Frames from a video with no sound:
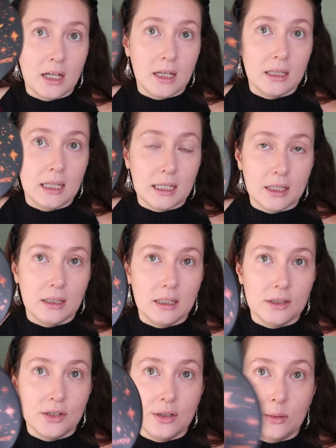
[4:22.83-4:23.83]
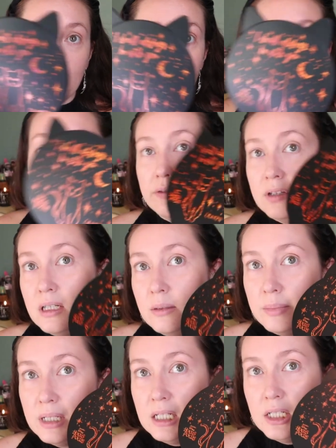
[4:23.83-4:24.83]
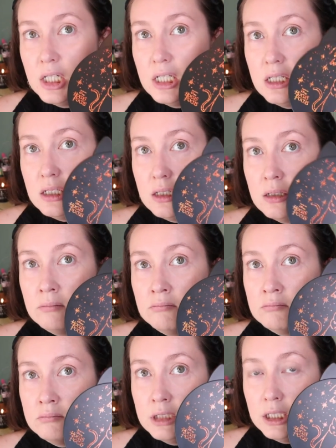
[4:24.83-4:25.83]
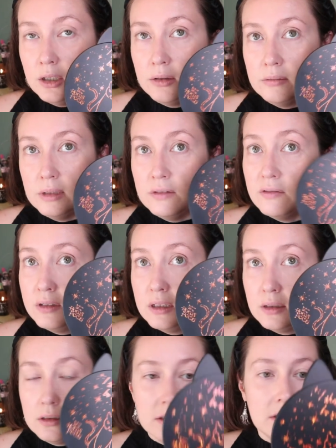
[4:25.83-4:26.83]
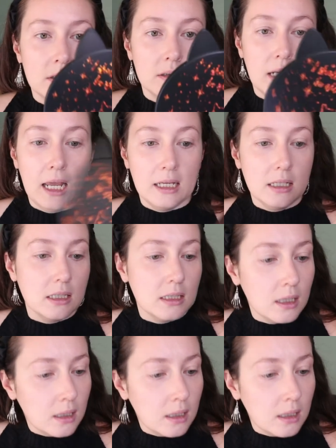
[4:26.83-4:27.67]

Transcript: not like super heavy, but it just, you know, it feels nice.